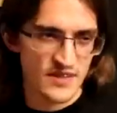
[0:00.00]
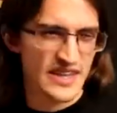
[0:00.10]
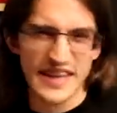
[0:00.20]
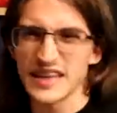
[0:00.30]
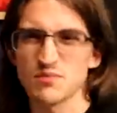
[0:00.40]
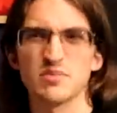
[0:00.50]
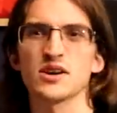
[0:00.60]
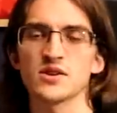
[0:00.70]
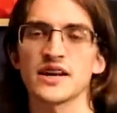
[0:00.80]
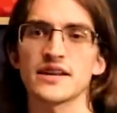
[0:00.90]
get, like,
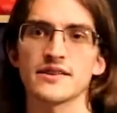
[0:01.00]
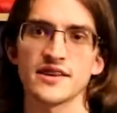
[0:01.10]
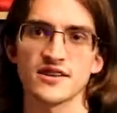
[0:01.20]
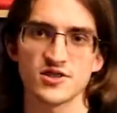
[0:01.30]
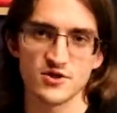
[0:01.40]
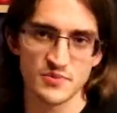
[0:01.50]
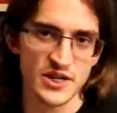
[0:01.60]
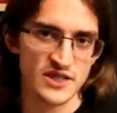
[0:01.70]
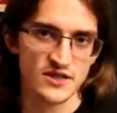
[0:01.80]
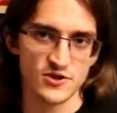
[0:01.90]
barely anything. So there's
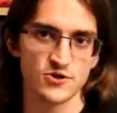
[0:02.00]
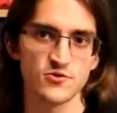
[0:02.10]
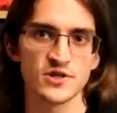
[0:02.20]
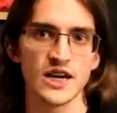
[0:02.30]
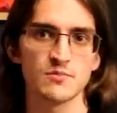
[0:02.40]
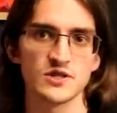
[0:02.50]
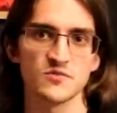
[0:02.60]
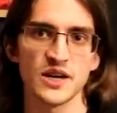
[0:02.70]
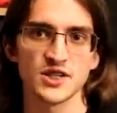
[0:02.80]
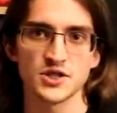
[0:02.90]
basically two types of
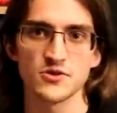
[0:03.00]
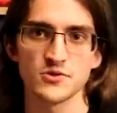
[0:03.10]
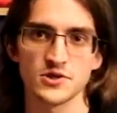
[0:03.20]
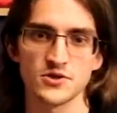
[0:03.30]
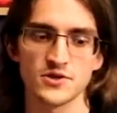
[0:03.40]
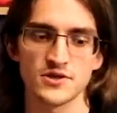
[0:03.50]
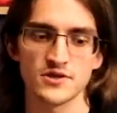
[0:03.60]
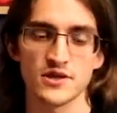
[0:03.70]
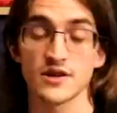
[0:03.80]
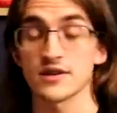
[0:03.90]
magic
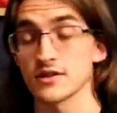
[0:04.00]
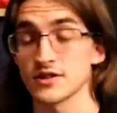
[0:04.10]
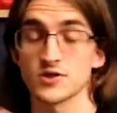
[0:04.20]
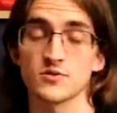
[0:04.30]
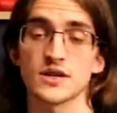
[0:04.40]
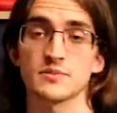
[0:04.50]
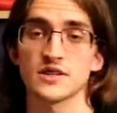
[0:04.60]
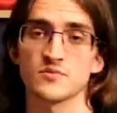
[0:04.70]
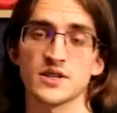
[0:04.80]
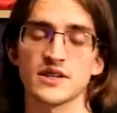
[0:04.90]
users, at least two types that
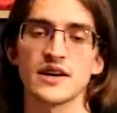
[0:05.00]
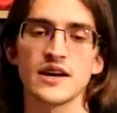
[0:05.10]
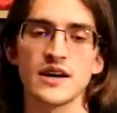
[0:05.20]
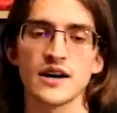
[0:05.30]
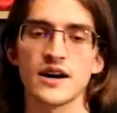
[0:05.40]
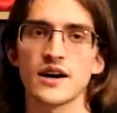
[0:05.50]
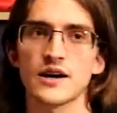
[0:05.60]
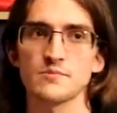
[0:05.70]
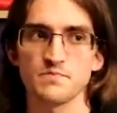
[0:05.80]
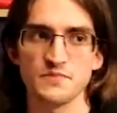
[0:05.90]
have been
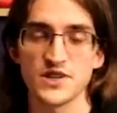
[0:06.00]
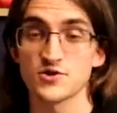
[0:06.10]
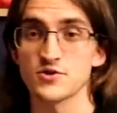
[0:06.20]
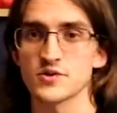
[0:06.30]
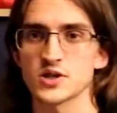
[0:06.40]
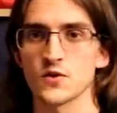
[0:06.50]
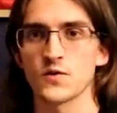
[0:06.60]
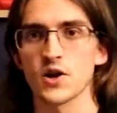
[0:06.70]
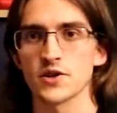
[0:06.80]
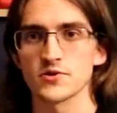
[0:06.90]
introduced so
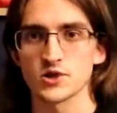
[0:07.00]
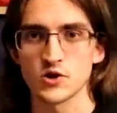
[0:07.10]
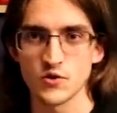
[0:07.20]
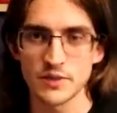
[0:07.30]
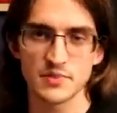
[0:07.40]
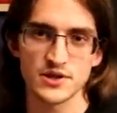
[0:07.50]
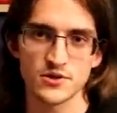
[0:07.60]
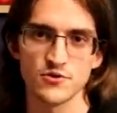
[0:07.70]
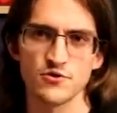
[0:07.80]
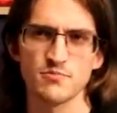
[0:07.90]
far. There's Grips,
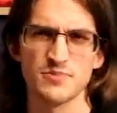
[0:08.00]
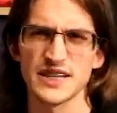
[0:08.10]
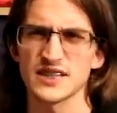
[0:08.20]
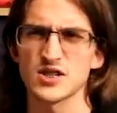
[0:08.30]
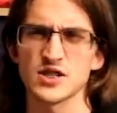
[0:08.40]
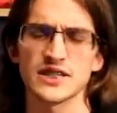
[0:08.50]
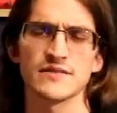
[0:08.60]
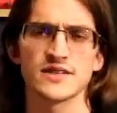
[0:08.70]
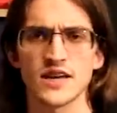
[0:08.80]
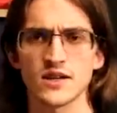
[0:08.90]
who basically just
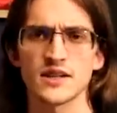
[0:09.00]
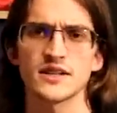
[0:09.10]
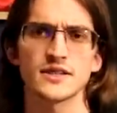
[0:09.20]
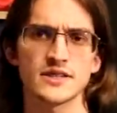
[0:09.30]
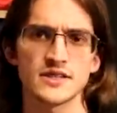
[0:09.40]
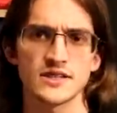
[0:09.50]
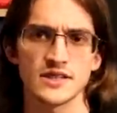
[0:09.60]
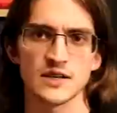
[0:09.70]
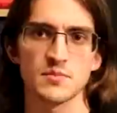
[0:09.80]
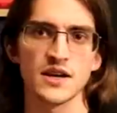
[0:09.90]
have telekinesis,
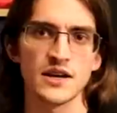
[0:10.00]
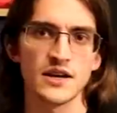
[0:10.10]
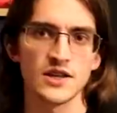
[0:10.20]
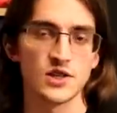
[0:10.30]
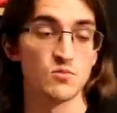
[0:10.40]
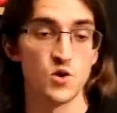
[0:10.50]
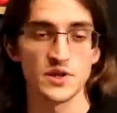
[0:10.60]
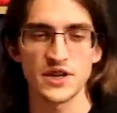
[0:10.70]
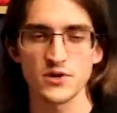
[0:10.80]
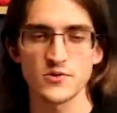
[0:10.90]
except the more
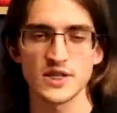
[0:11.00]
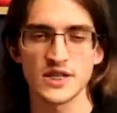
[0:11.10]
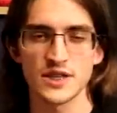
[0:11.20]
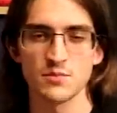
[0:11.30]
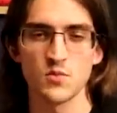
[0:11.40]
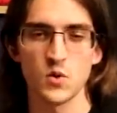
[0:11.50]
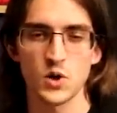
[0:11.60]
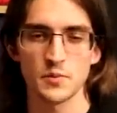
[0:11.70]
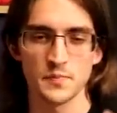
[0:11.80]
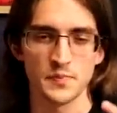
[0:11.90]
they use it, the
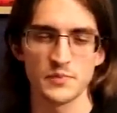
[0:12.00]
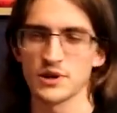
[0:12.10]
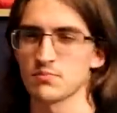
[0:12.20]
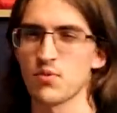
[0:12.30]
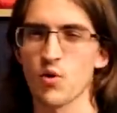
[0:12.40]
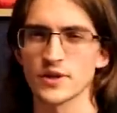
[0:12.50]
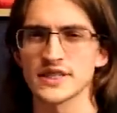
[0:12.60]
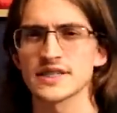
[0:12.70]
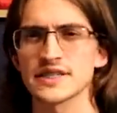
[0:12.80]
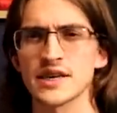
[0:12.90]
more it
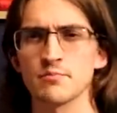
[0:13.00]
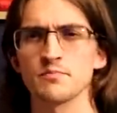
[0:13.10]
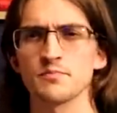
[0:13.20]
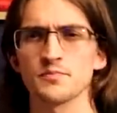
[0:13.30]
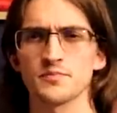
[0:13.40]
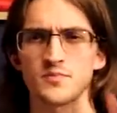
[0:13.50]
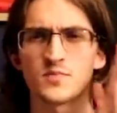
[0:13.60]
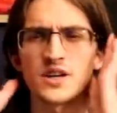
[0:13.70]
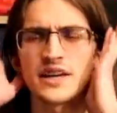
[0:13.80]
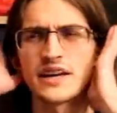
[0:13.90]
poisons them.
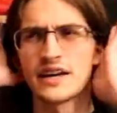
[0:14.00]
Like,